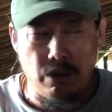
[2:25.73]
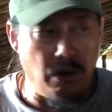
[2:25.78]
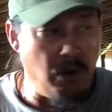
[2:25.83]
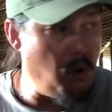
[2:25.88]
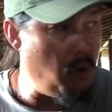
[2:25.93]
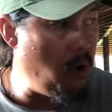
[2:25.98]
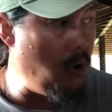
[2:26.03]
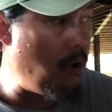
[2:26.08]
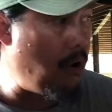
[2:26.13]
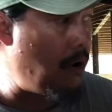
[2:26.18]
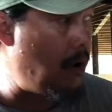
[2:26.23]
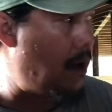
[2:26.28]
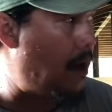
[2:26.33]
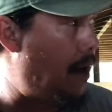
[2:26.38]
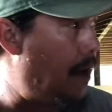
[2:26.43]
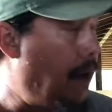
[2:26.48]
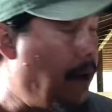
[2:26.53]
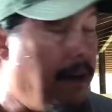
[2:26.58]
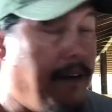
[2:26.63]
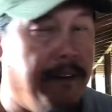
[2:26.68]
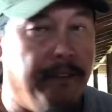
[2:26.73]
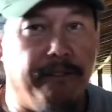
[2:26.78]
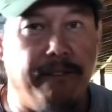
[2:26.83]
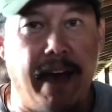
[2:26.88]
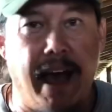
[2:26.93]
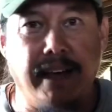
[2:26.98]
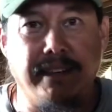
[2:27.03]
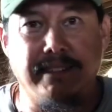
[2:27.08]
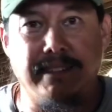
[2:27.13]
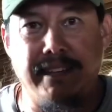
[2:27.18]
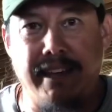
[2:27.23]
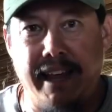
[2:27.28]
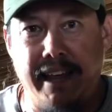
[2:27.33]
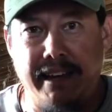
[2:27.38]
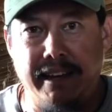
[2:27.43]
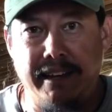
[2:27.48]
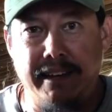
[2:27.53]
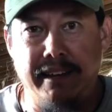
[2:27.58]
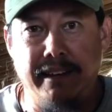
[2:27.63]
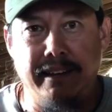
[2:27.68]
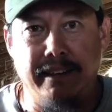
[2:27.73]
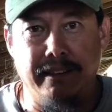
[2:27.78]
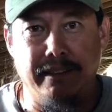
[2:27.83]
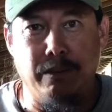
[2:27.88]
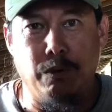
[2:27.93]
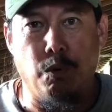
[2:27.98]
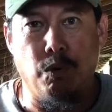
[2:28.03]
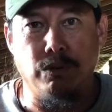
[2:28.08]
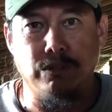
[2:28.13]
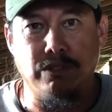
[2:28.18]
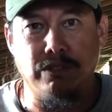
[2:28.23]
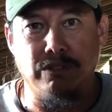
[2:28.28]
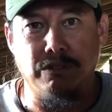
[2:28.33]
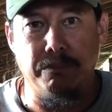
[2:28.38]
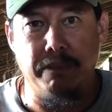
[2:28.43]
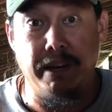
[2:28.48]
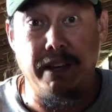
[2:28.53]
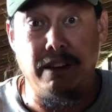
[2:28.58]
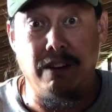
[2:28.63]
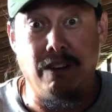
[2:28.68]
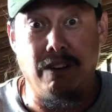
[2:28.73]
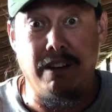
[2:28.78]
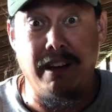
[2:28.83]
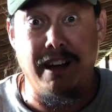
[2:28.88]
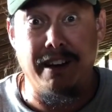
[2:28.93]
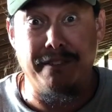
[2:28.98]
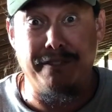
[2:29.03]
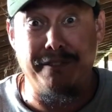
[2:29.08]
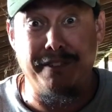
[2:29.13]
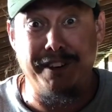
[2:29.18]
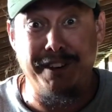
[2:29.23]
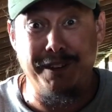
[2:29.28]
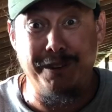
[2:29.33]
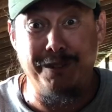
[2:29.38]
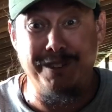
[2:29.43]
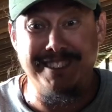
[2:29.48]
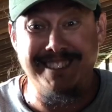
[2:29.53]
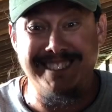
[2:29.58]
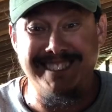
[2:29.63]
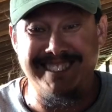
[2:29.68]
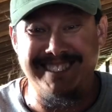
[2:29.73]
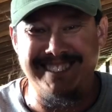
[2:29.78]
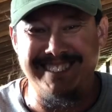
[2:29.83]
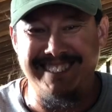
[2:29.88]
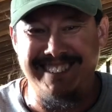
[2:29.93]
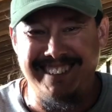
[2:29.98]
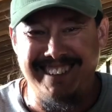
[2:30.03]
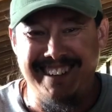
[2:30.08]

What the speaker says: or vaccinated. The horses are making all kind of funny noises.